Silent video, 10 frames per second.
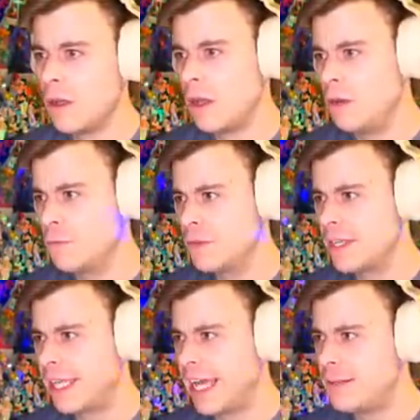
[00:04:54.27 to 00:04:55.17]
over
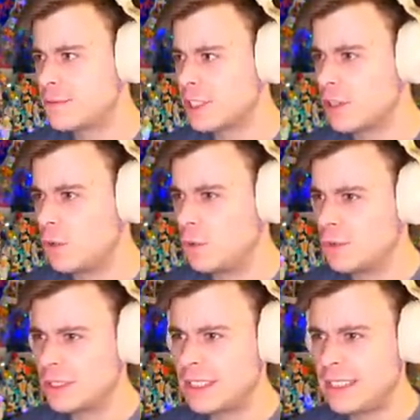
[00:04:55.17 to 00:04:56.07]
the games I
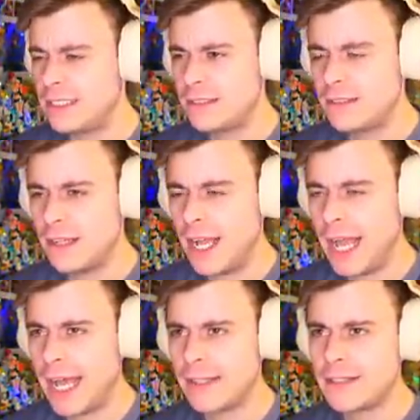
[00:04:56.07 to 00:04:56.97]
already
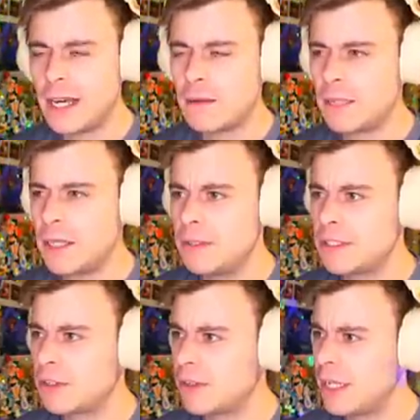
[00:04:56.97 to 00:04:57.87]
had
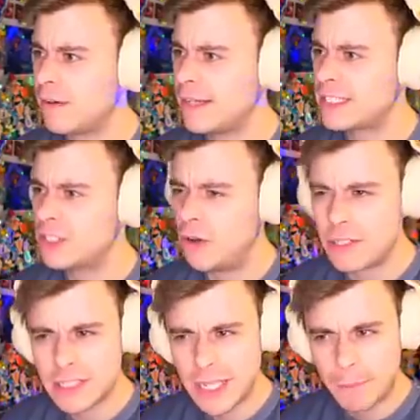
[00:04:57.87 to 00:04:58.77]
downloaded on here. It's not a
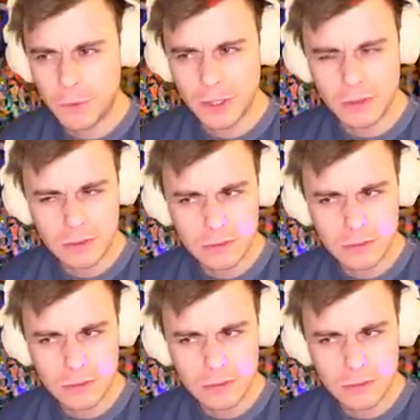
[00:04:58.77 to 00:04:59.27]
separate